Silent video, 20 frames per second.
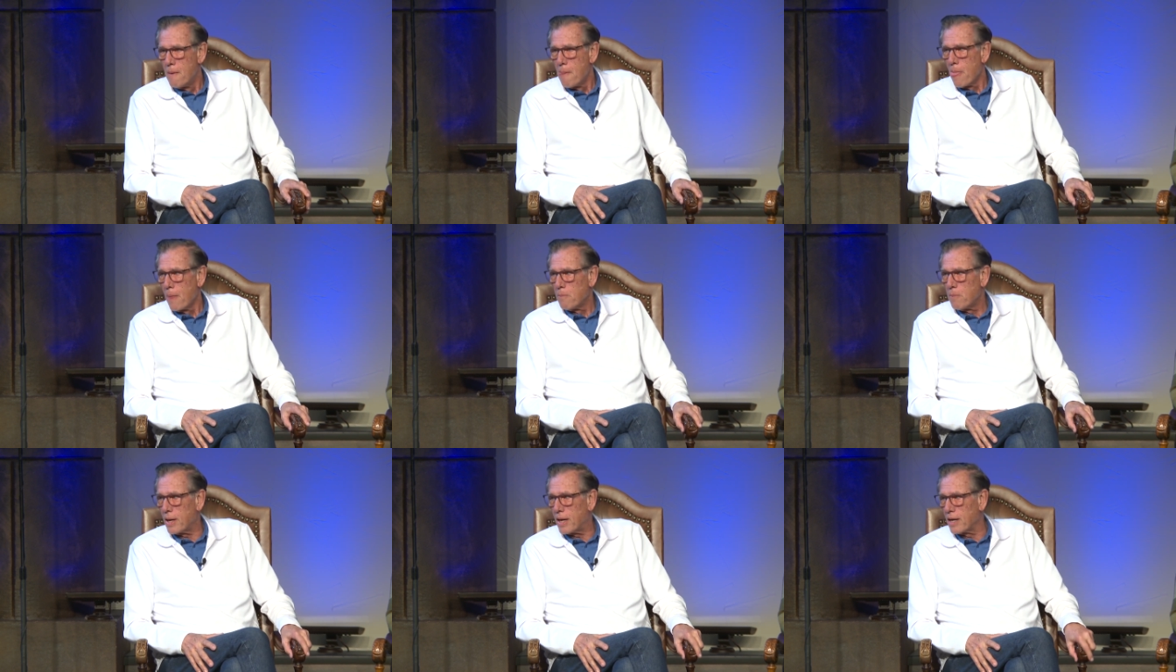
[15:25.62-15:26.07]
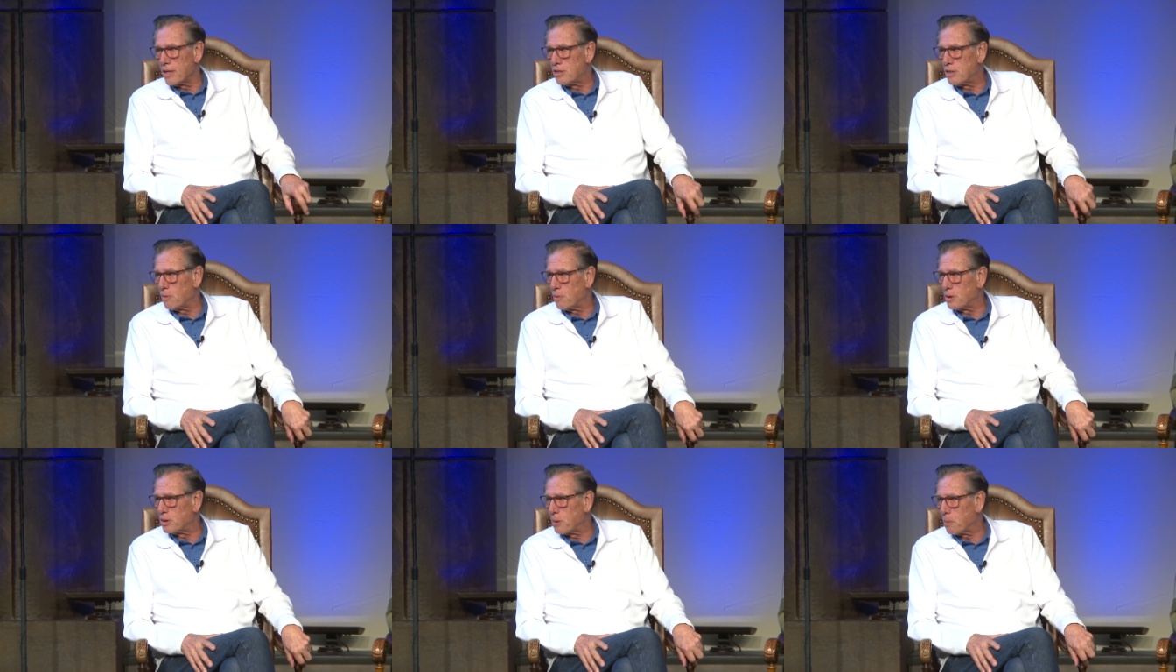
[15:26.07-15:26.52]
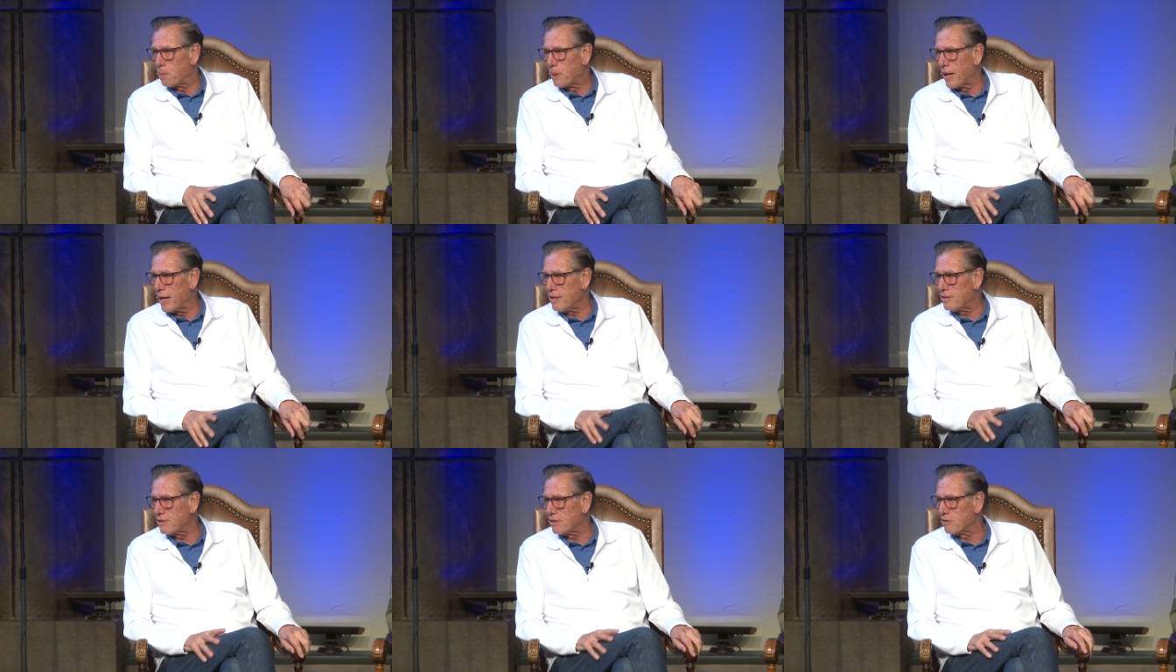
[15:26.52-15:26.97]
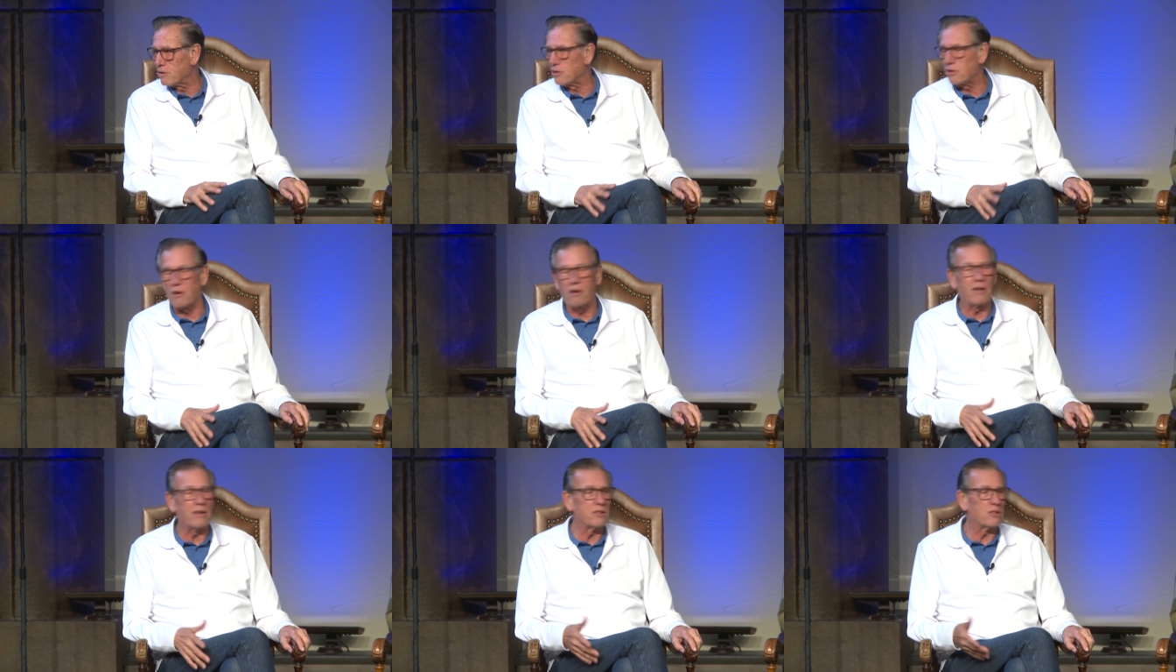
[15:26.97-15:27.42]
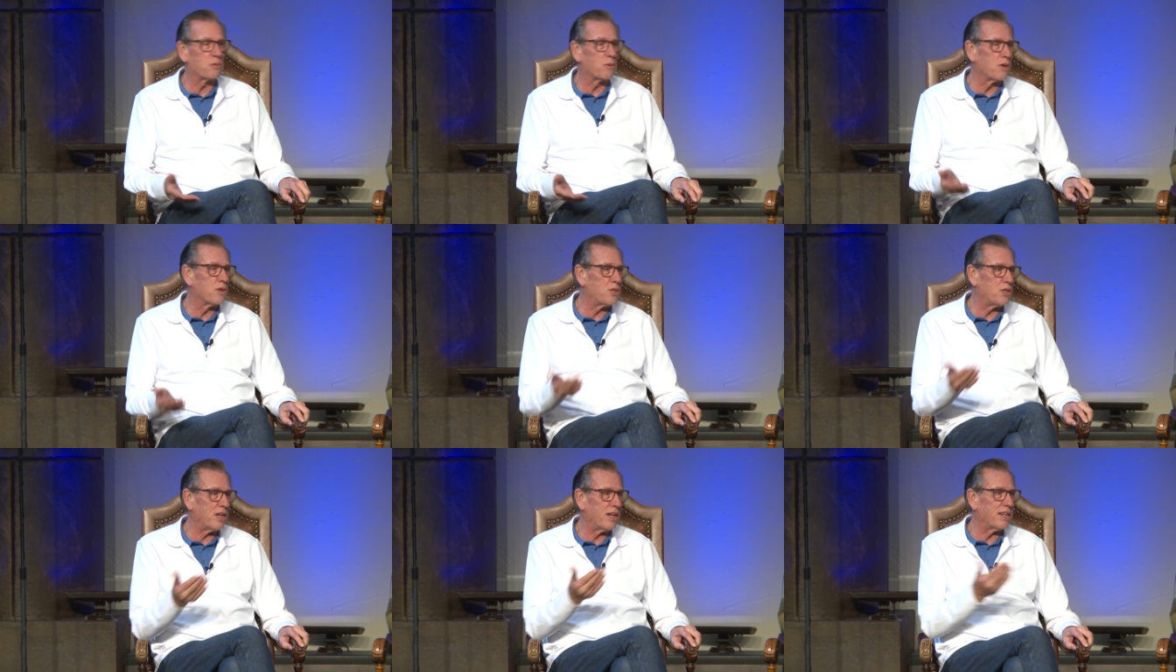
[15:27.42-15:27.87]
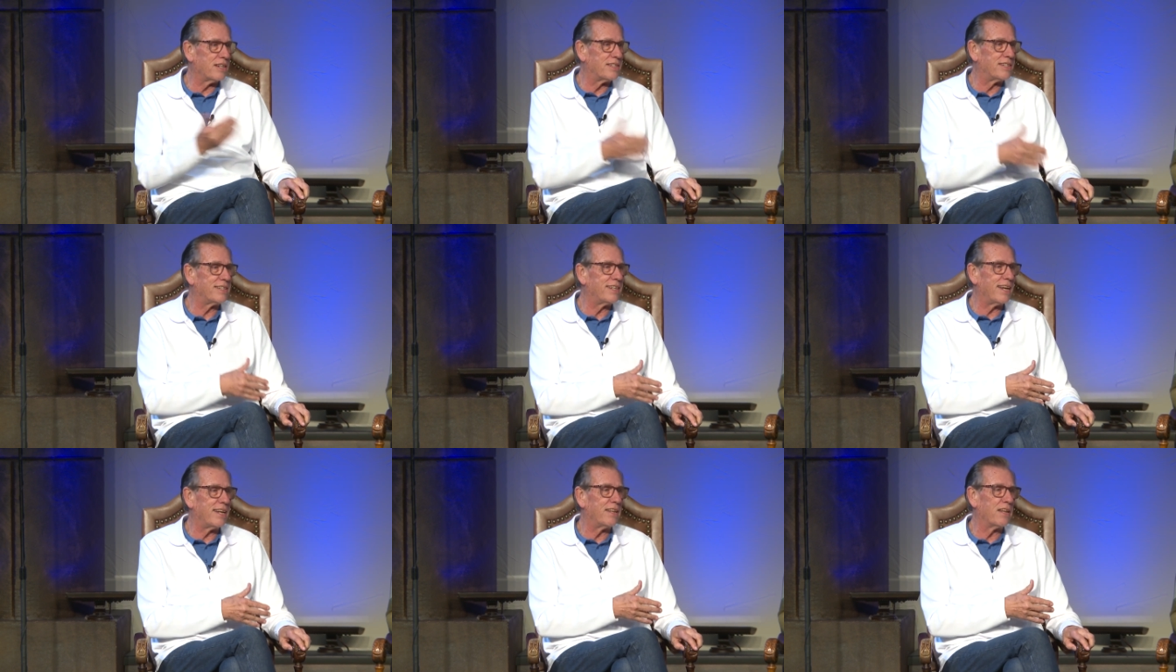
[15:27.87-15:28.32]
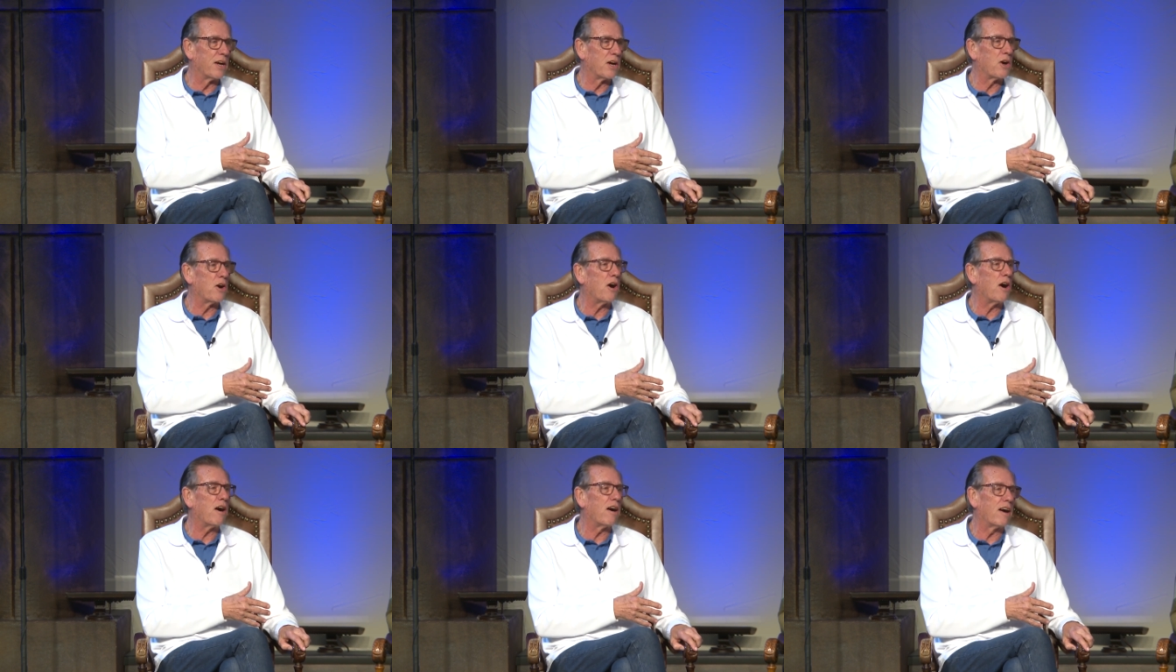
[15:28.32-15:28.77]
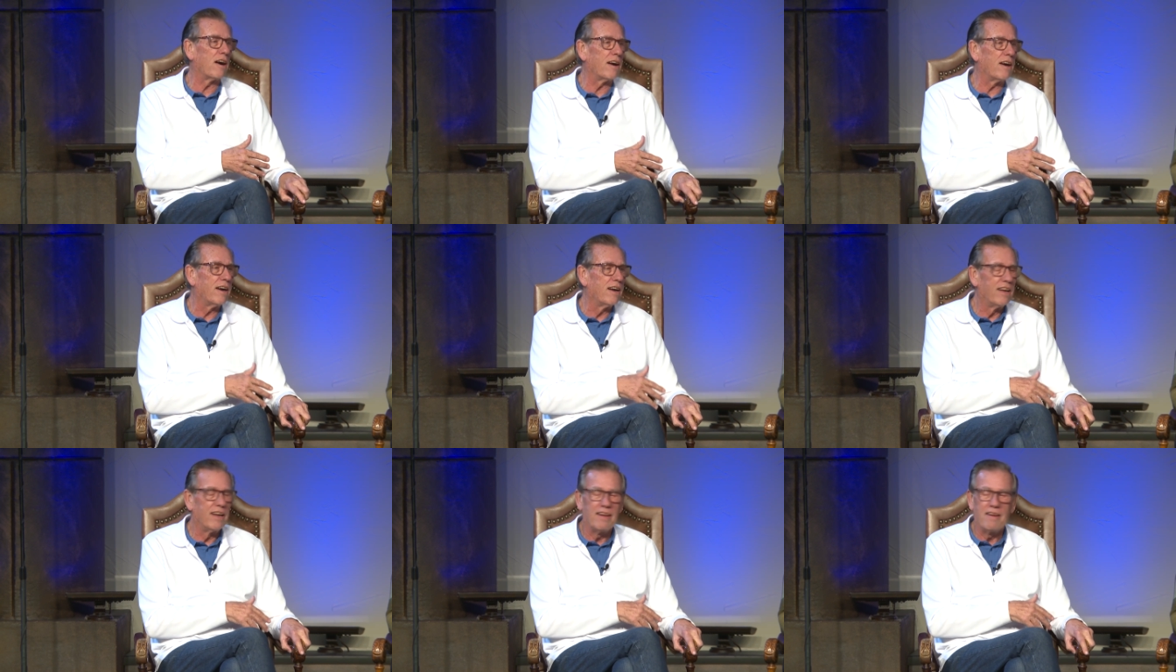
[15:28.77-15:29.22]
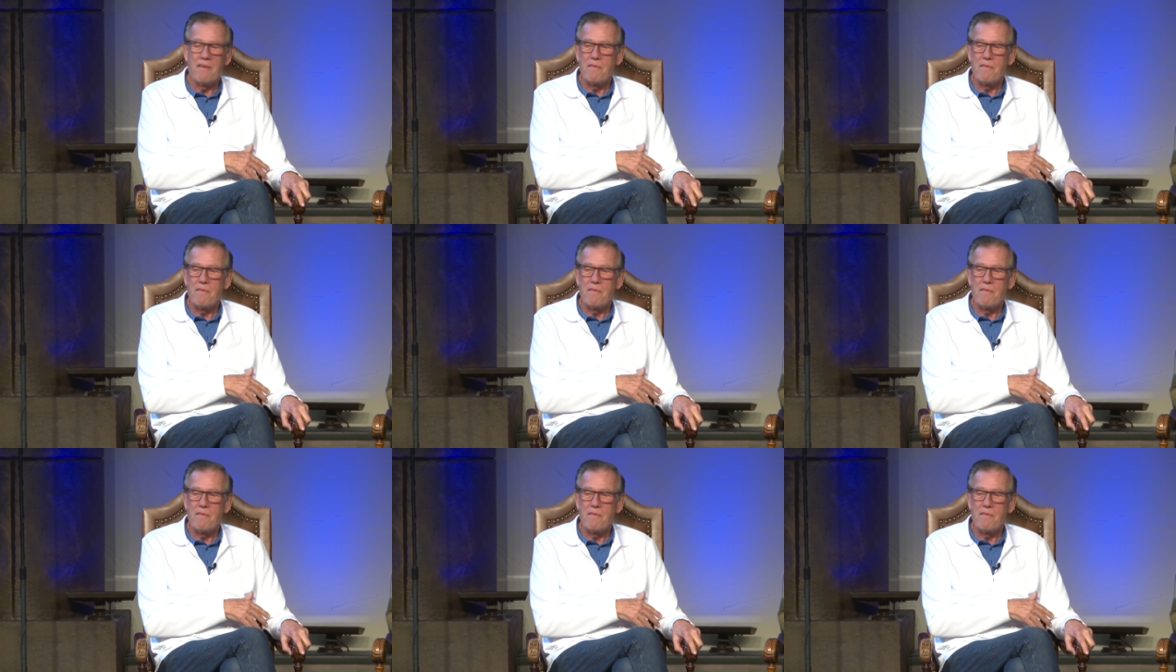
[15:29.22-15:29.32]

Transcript: because it was a place of solace where she could sit in the car